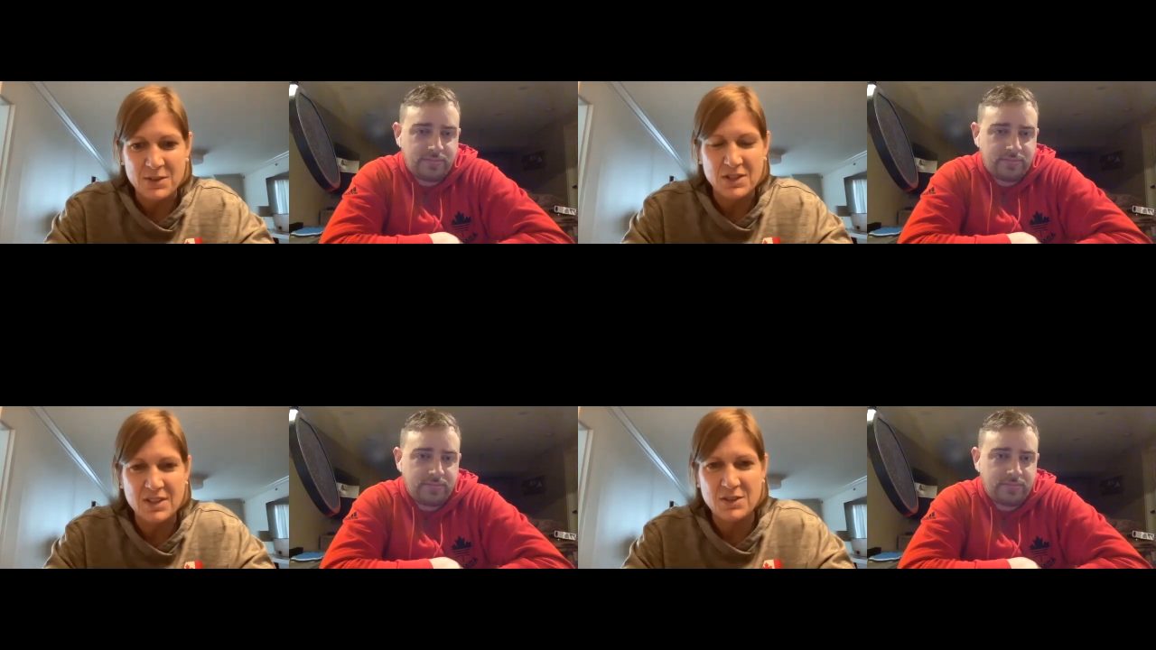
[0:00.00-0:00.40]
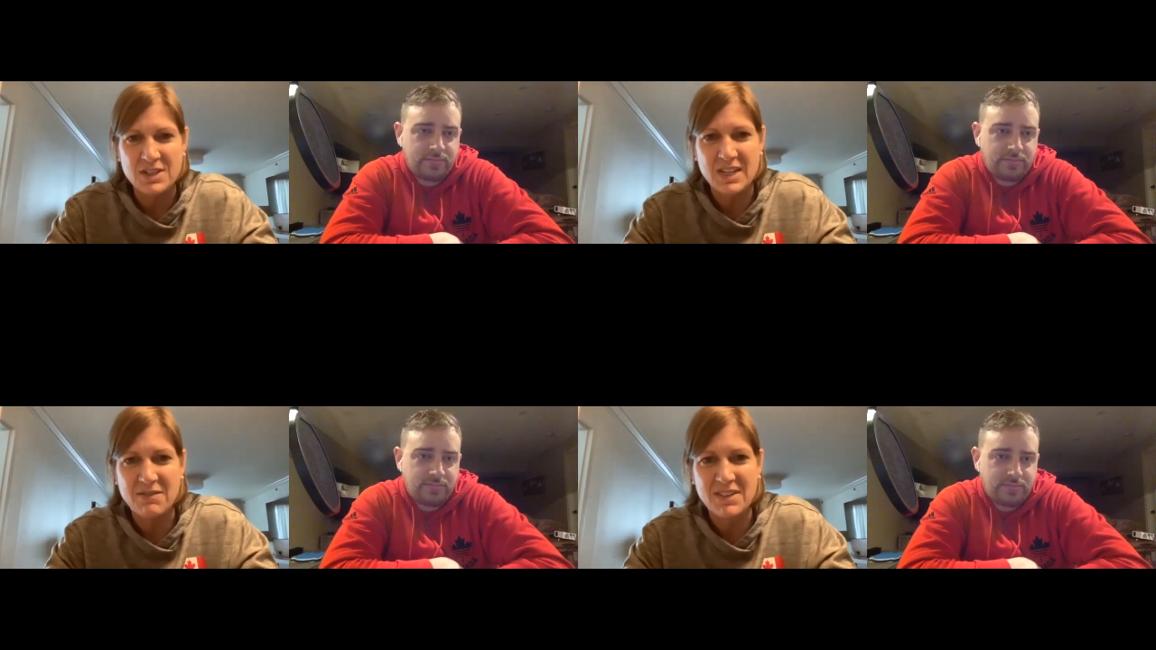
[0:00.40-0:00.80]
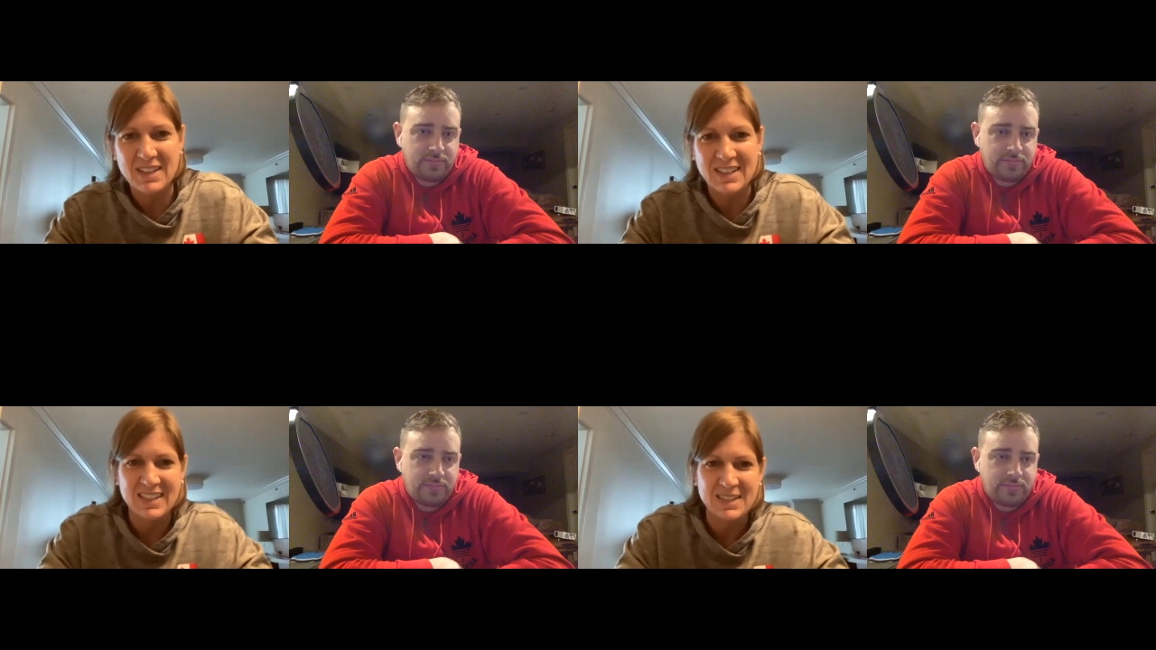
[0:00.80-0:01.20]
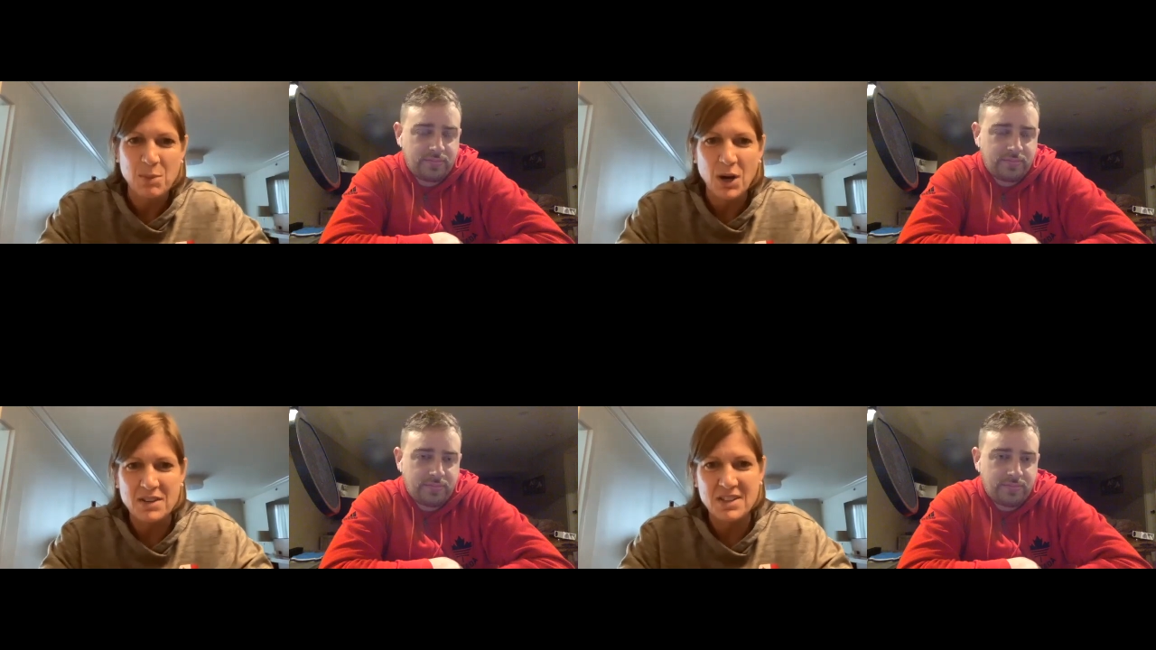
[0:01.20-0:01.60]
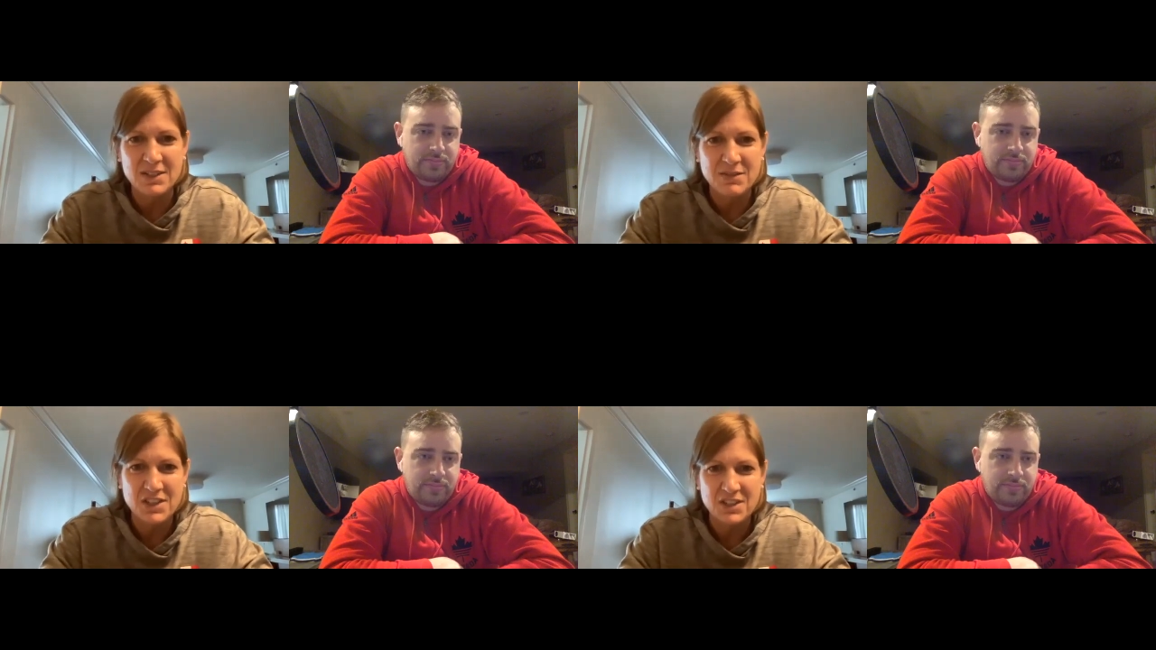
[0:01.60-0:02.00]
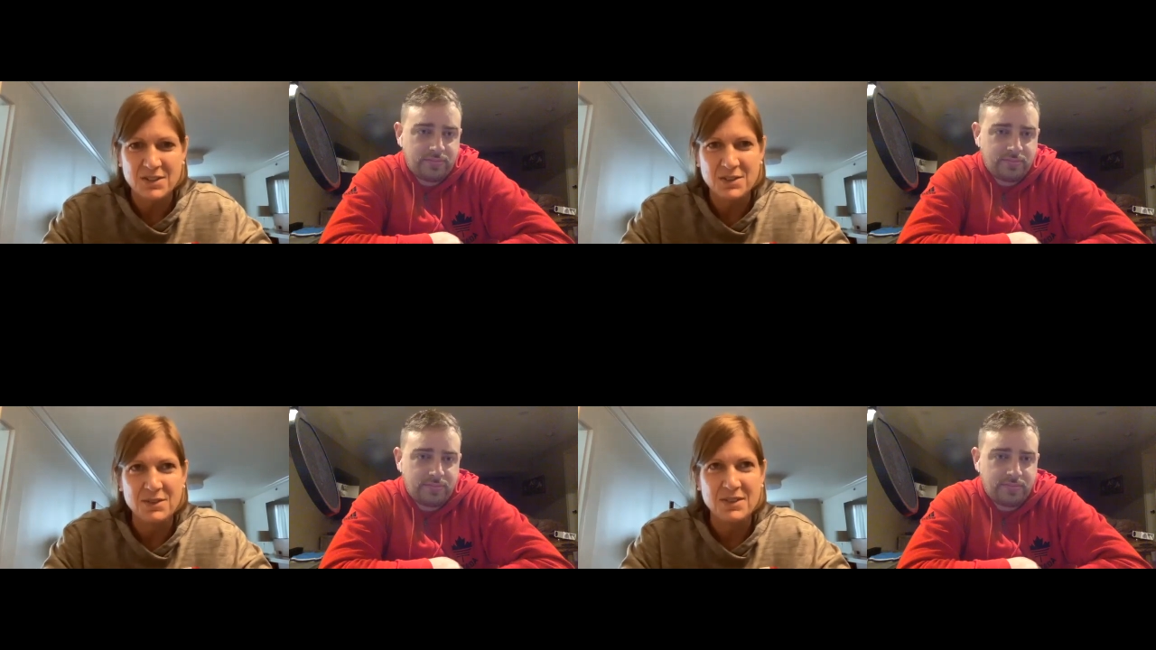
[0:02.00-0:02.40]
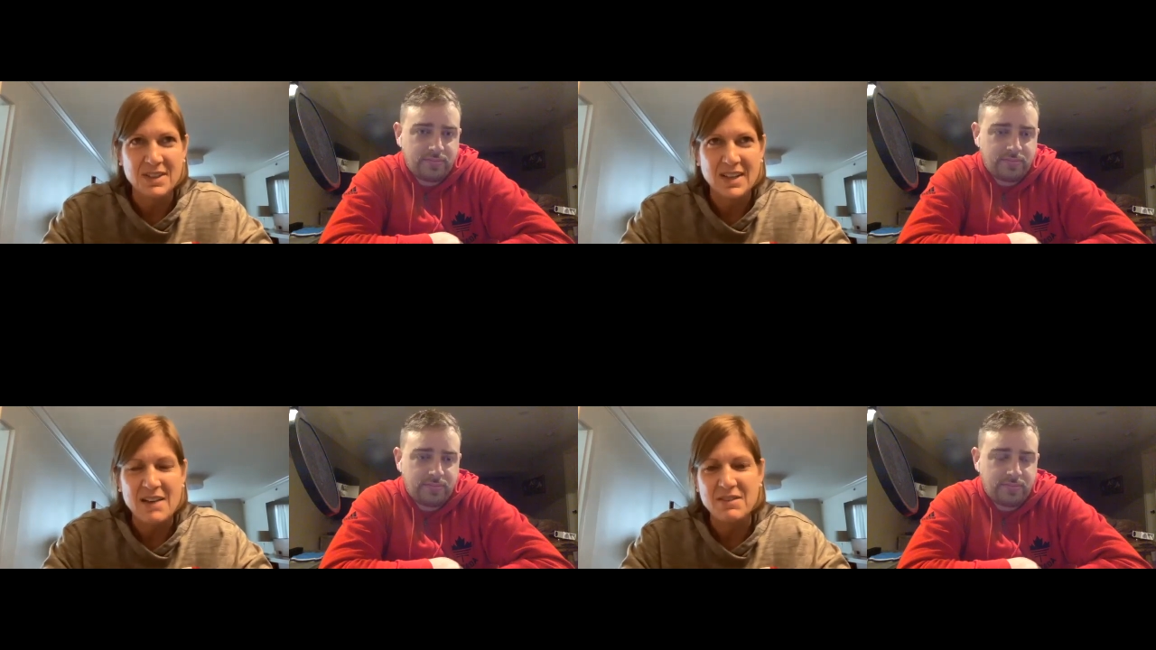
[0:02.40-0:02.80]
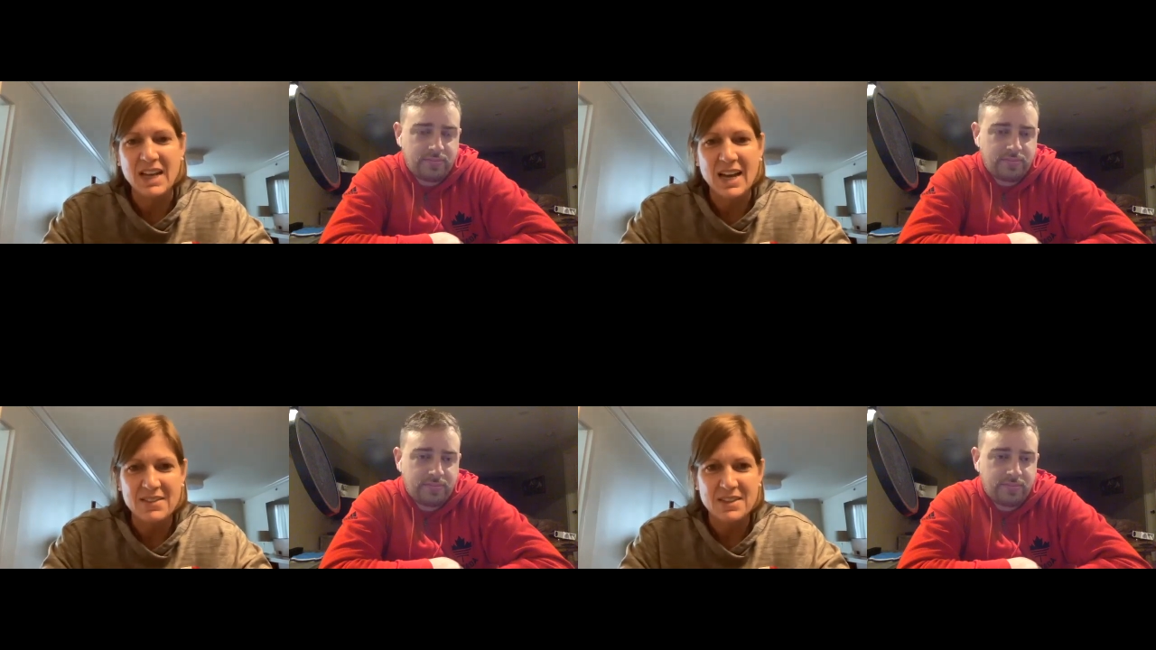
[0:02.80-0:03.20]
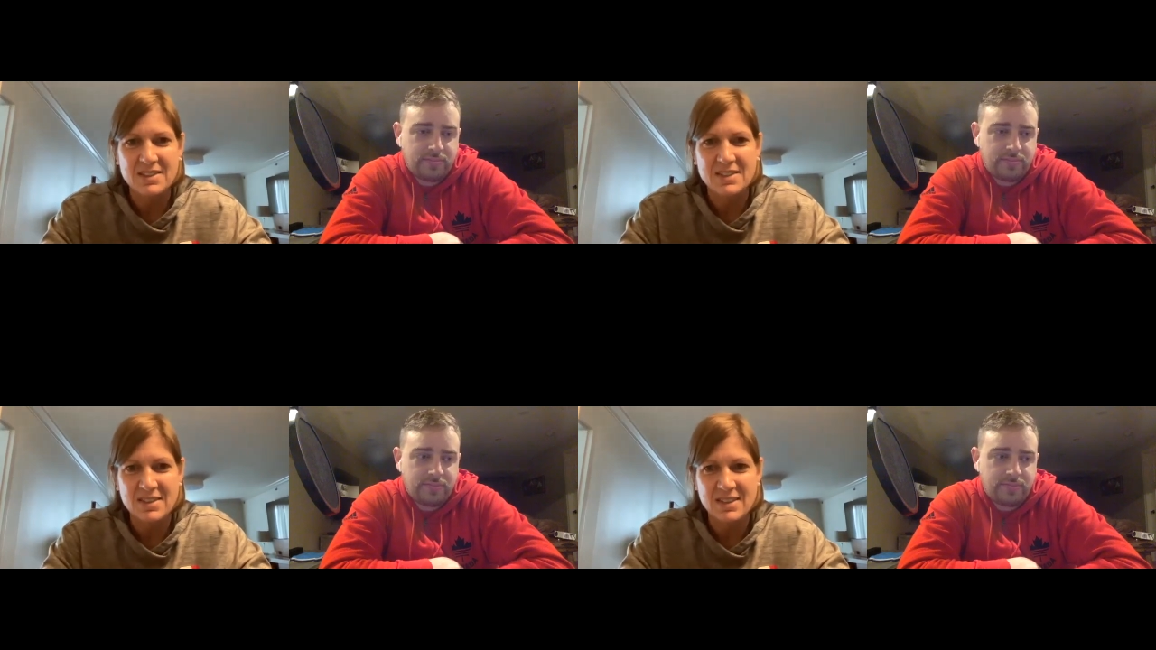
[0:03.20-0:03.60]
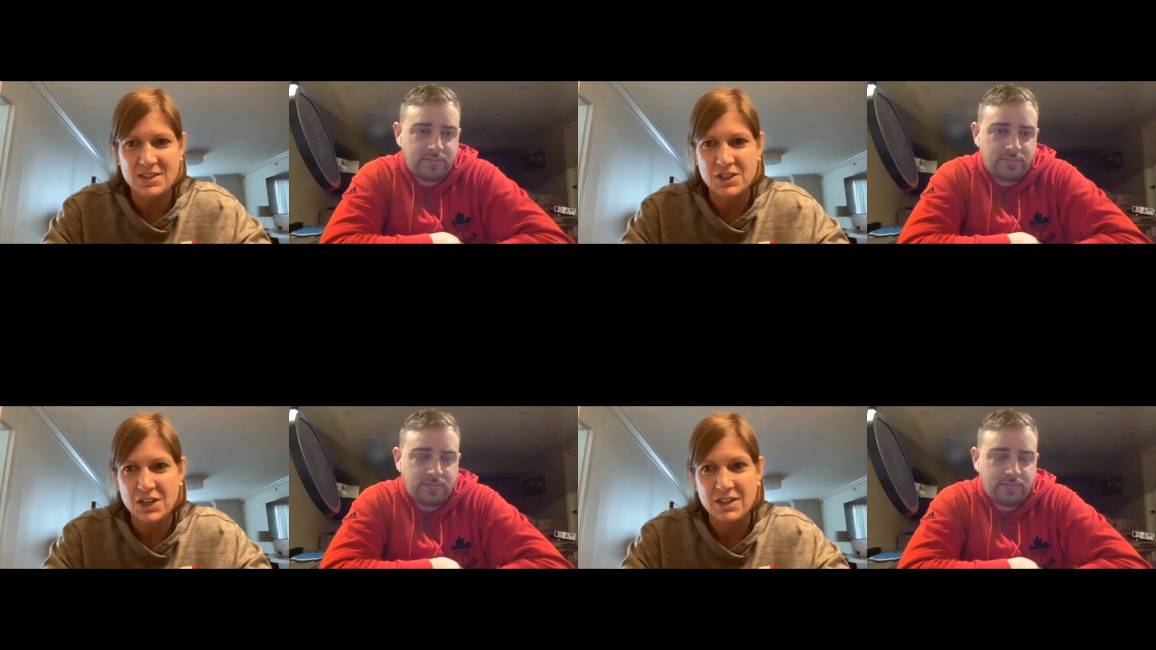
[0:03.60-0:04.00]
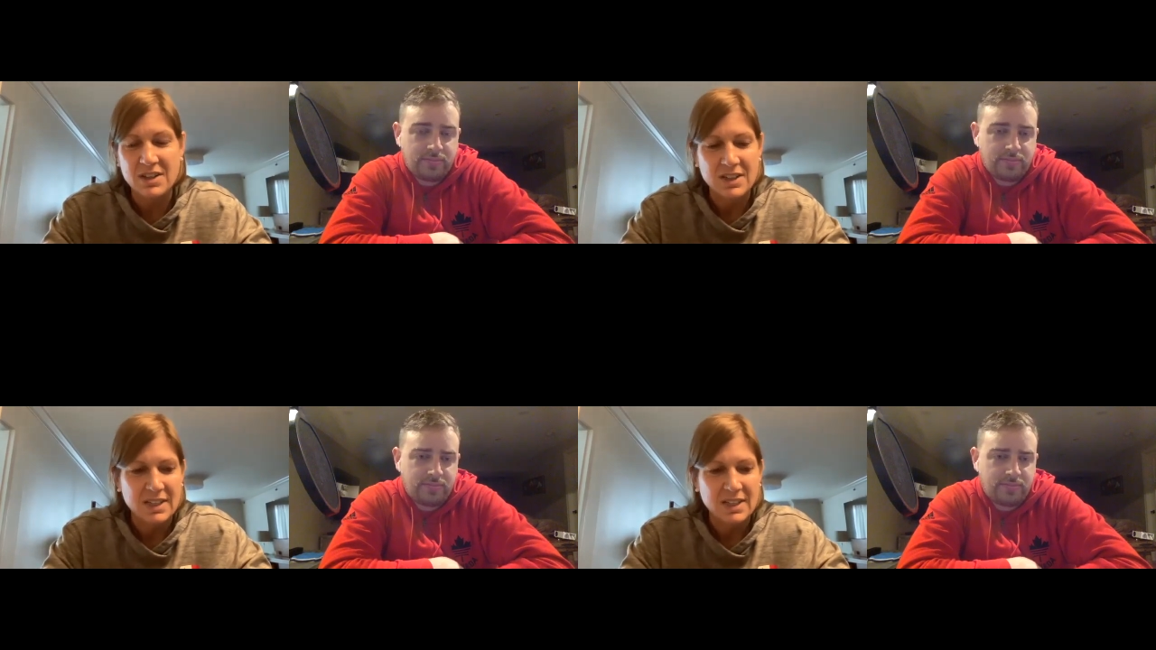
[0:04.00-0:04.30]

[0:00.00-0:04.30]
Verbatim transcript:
Speaker 1: there's there's definitely positives to having had this this year.